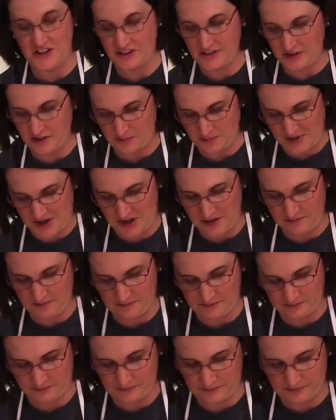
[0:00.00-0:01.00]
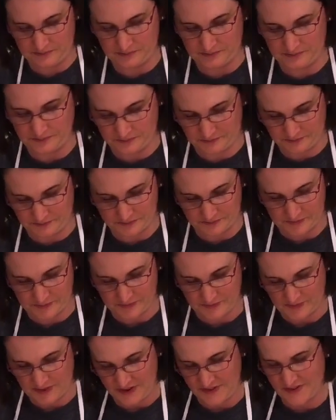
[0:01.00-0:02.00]
a little bit.
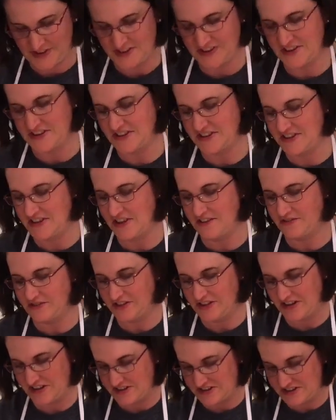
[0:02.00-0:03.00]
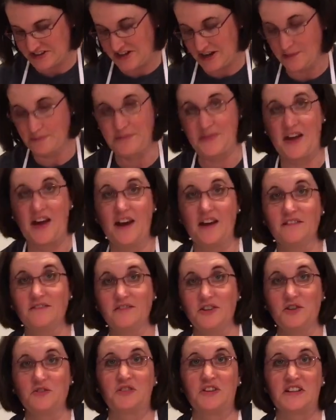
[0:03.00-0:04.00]
And this is definitely a step that
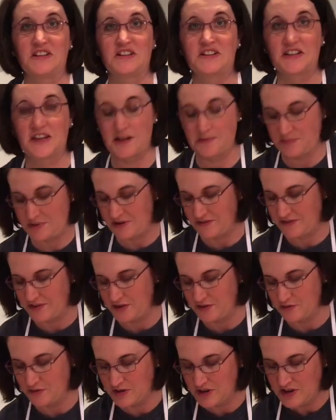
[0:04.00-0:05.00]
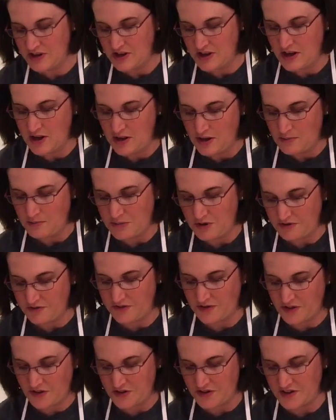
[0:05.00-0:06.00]
you can skip if you
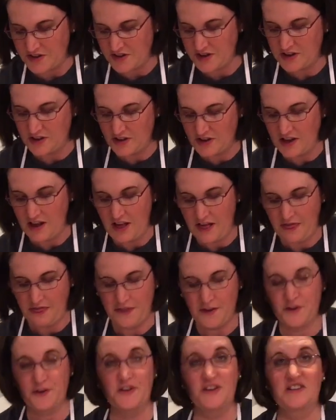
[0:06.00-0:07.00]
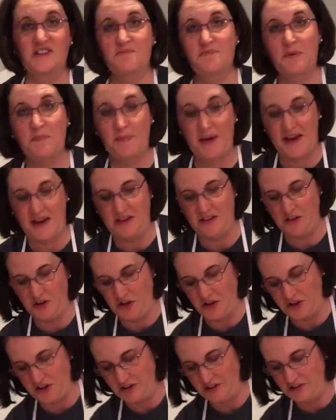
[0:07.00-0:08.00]
prefer the crisp paint look.